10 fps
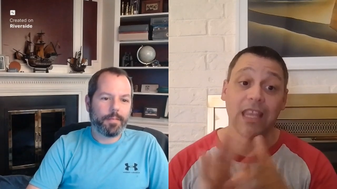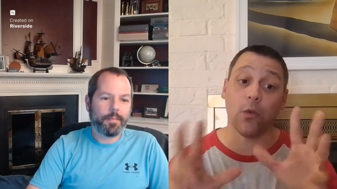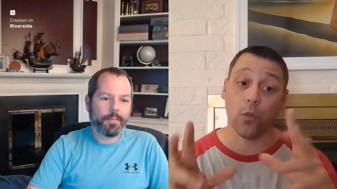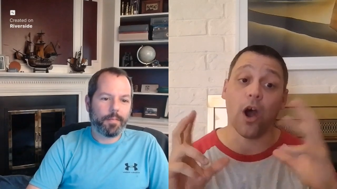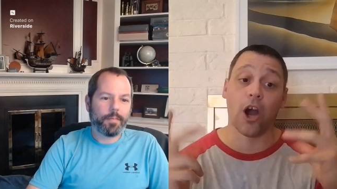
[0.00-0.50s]

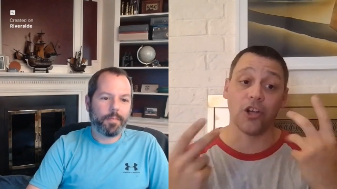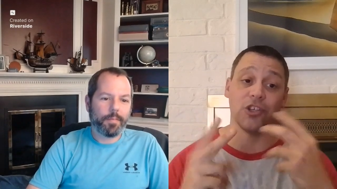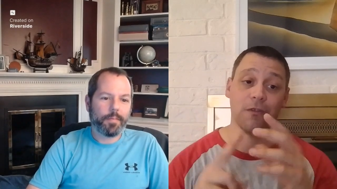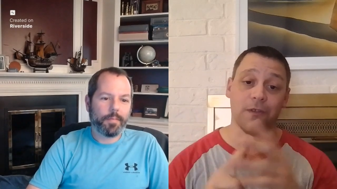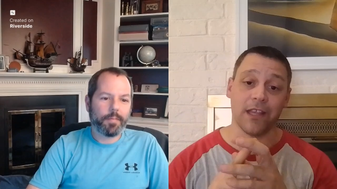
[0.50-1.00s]
Speaker 1: we our
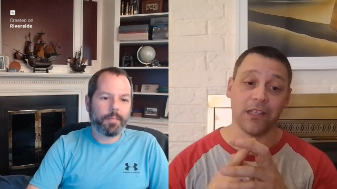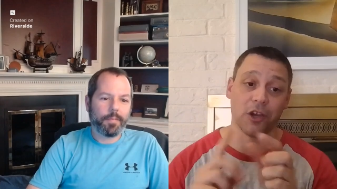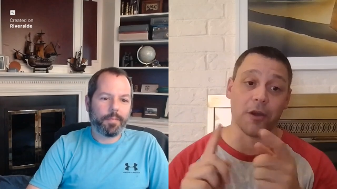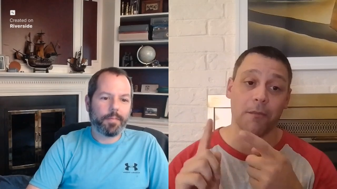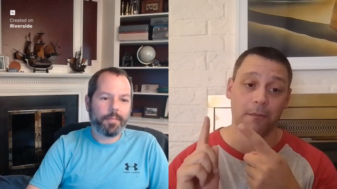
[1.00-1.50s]
two things
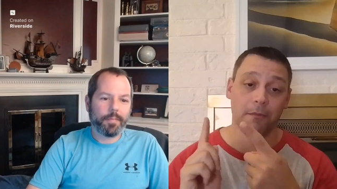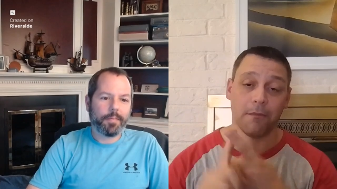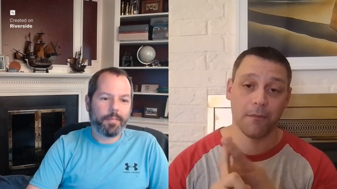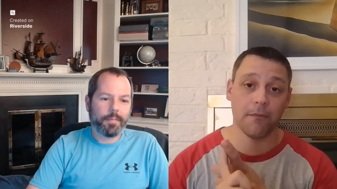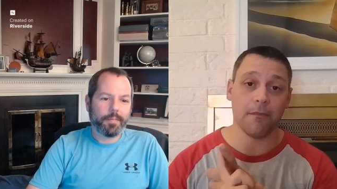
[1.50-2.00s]
are
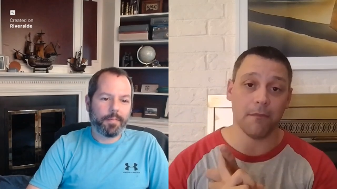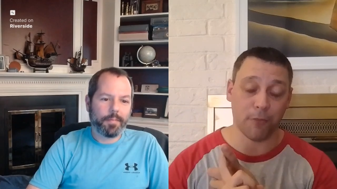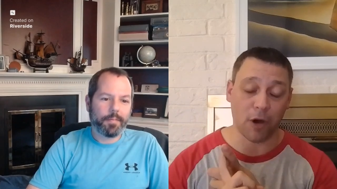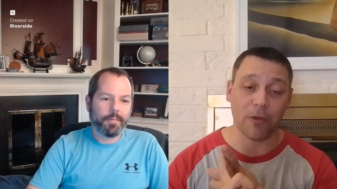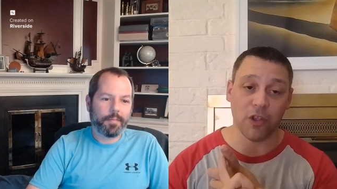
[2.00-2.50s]

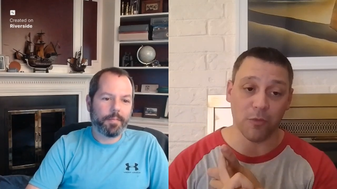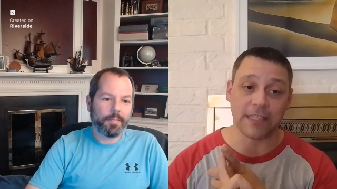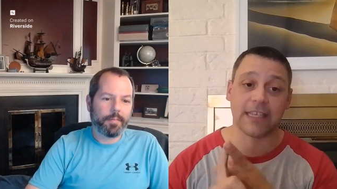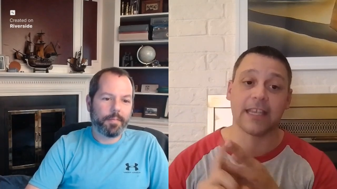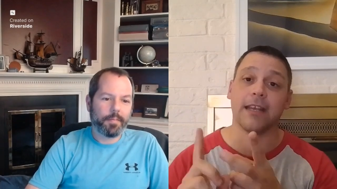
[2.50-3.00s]
barbecue
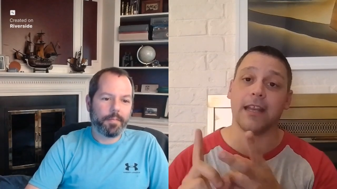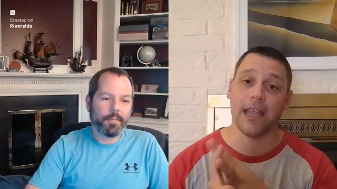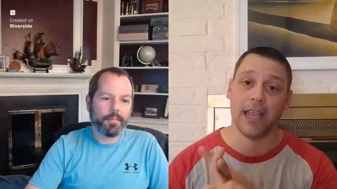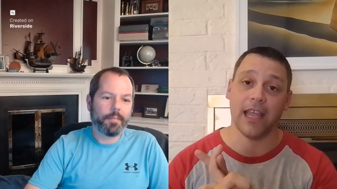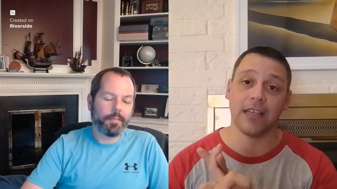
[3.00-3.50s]
brisket
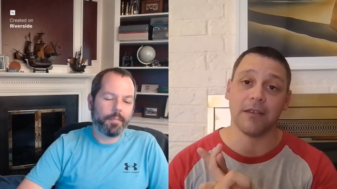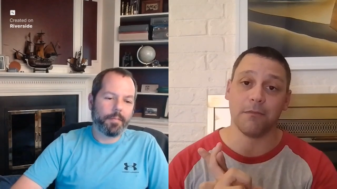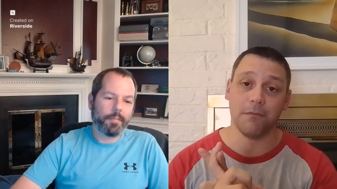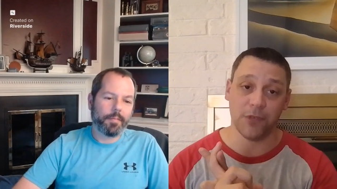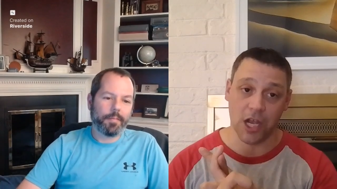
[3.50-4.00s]
and
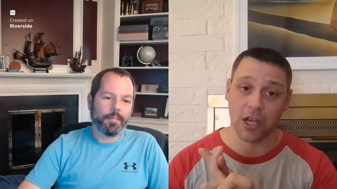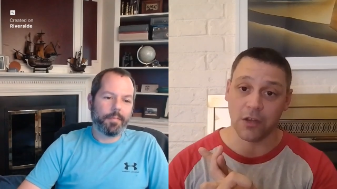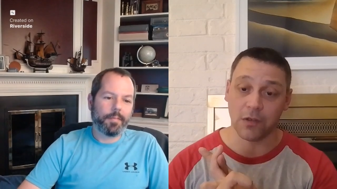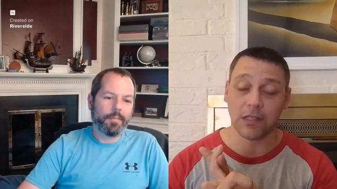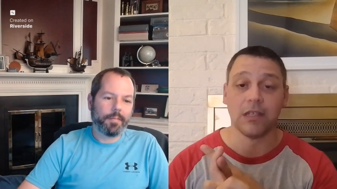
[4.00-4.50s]

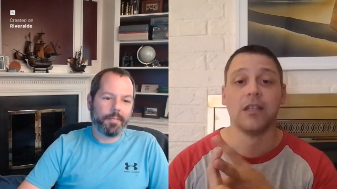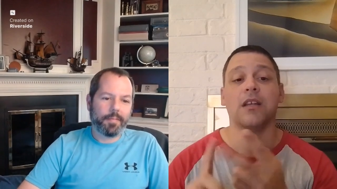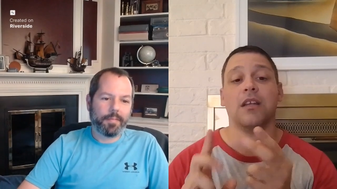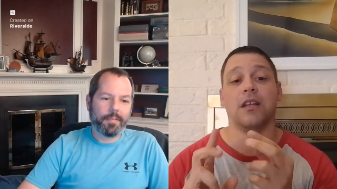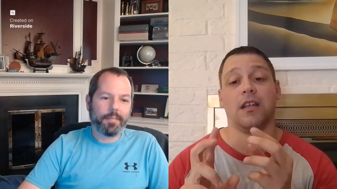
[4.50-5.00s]
tacos.
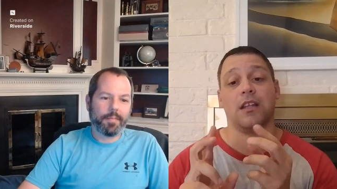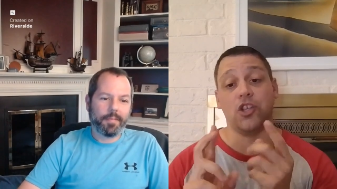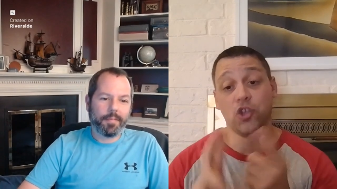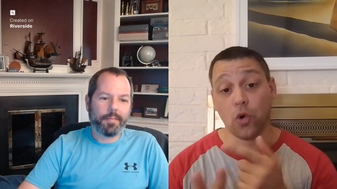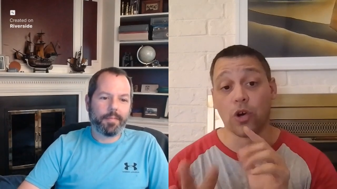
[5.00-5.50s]

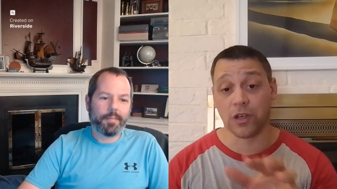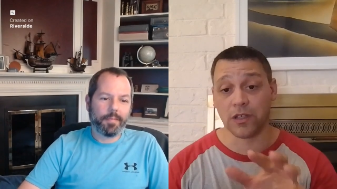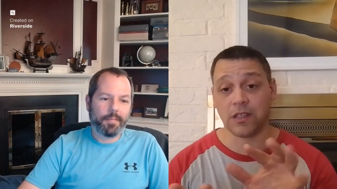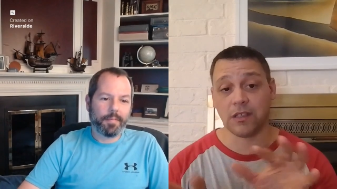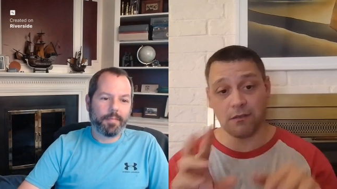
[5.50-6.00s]

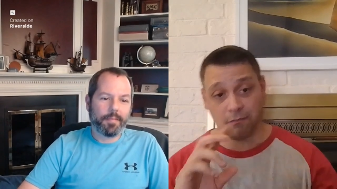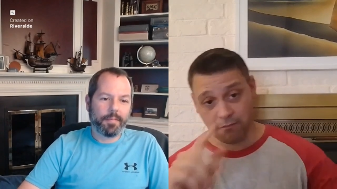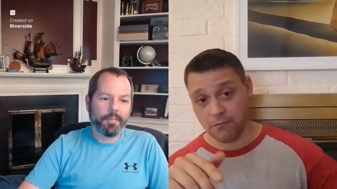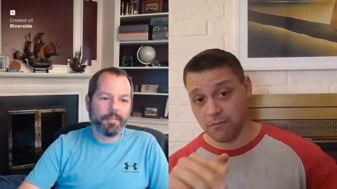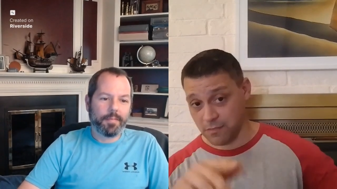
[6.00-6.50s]
Yours,
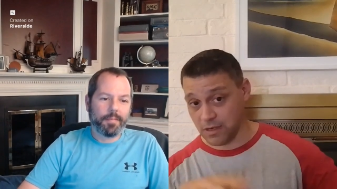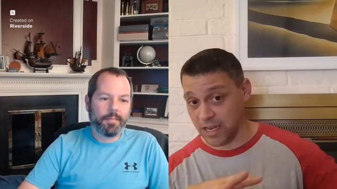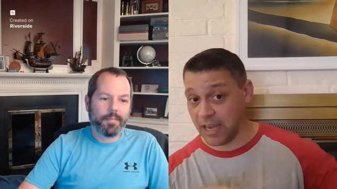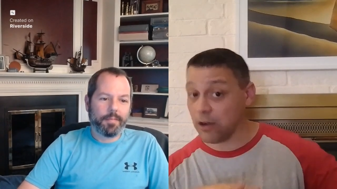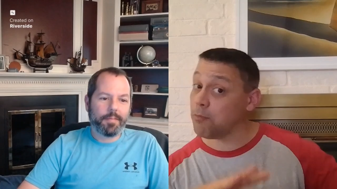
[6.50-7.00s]

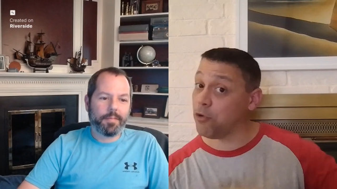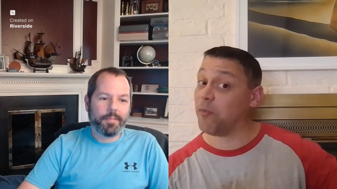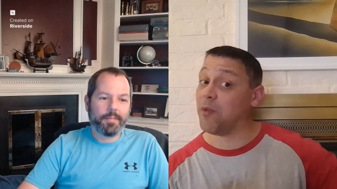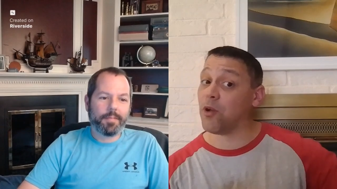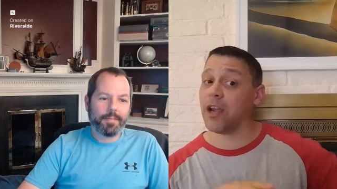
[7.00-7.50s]
again,
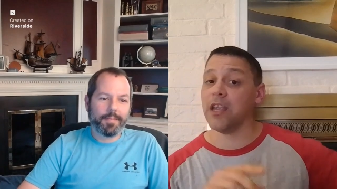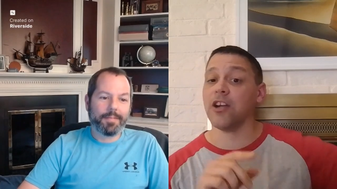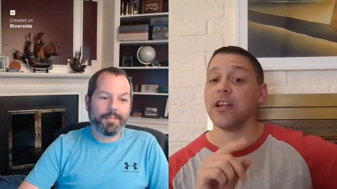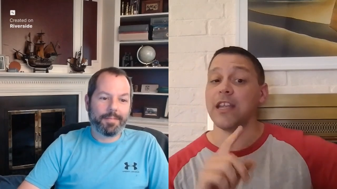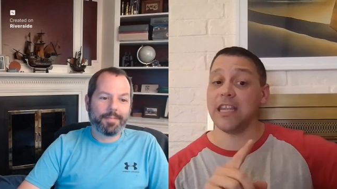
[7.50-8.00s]
prove me wrong
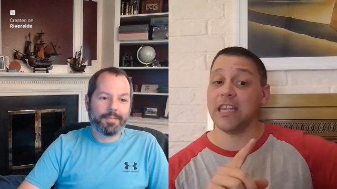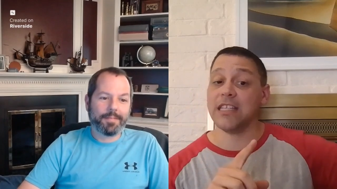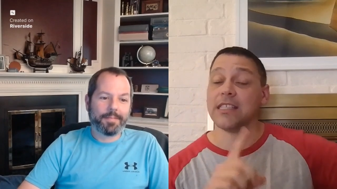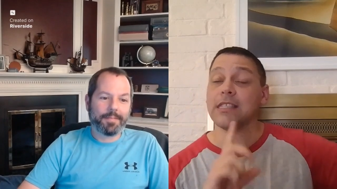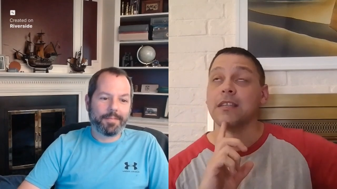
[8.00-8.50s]
here,
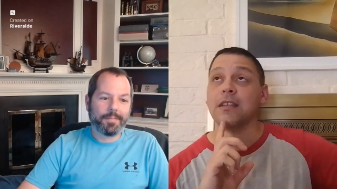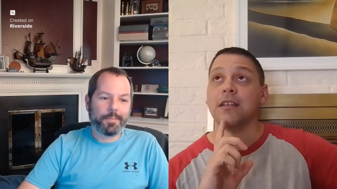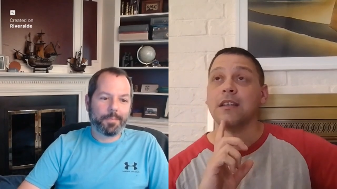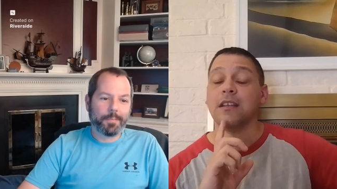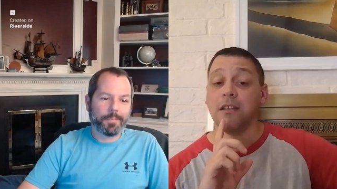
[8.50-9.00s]
is
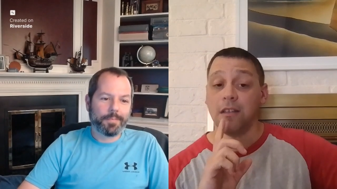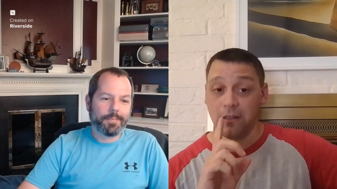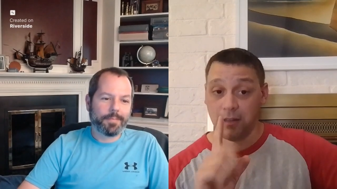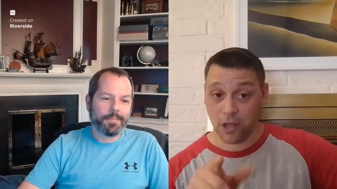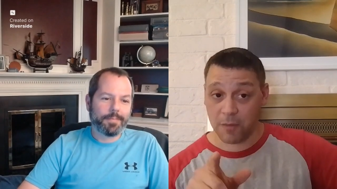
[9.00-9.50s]

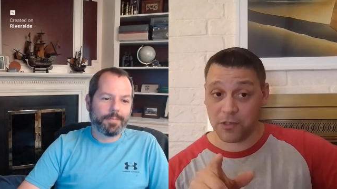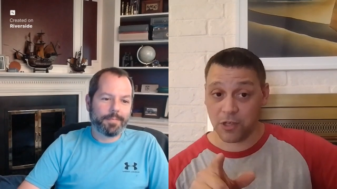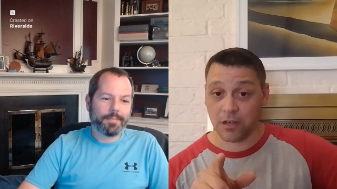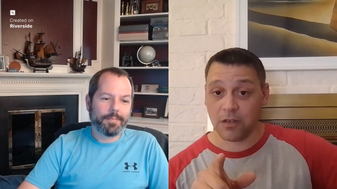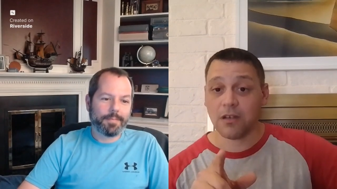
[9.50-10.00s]

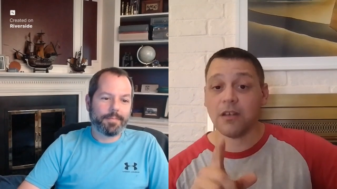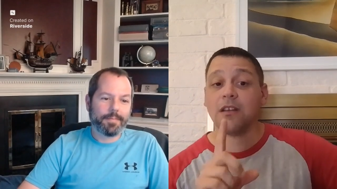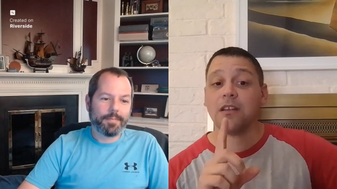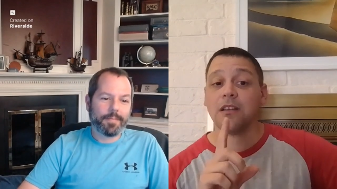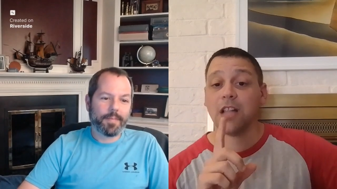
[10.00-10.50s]
lobster
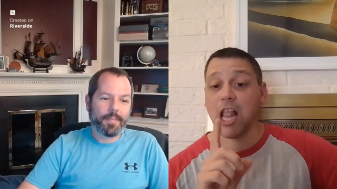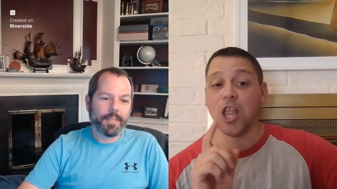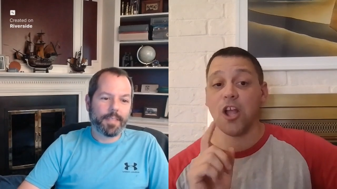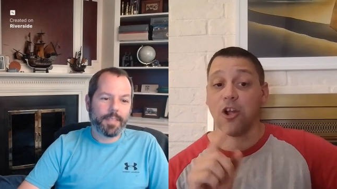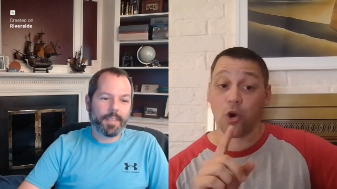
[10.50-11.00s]

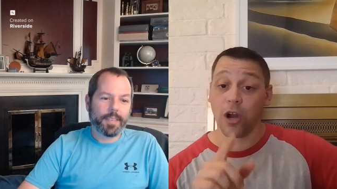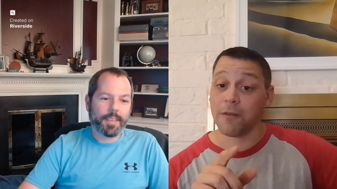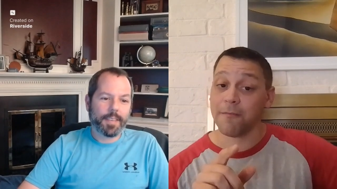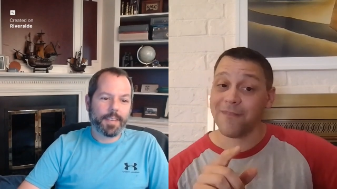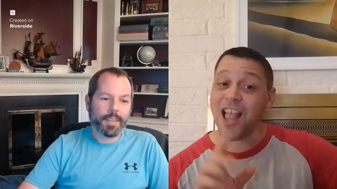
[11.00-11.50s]

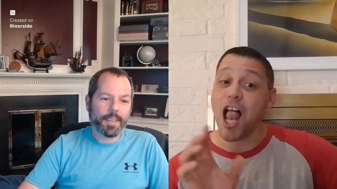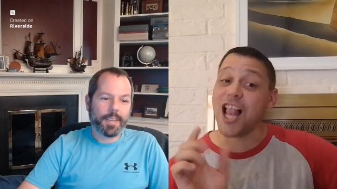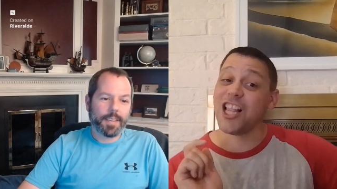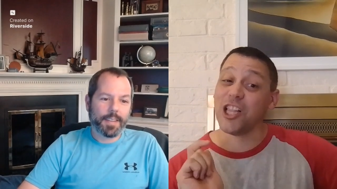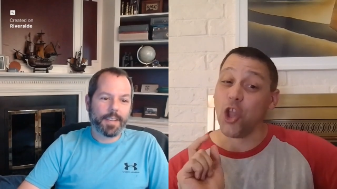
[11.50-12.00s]
or
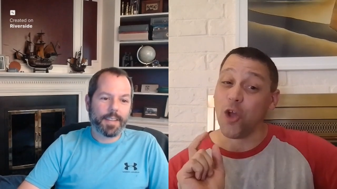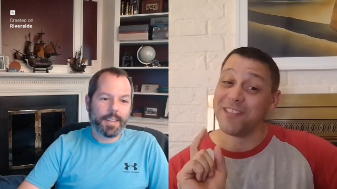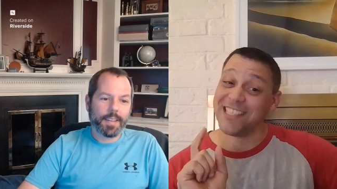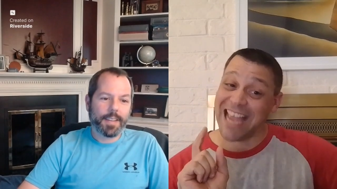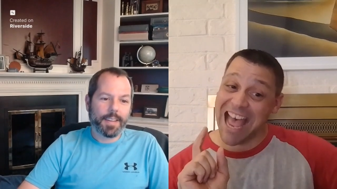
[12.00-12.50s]

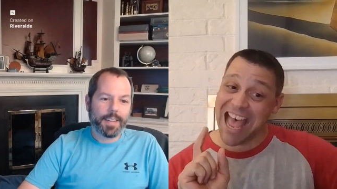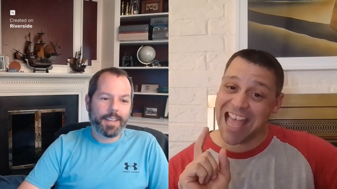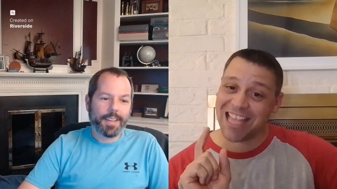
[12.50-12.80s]
lobster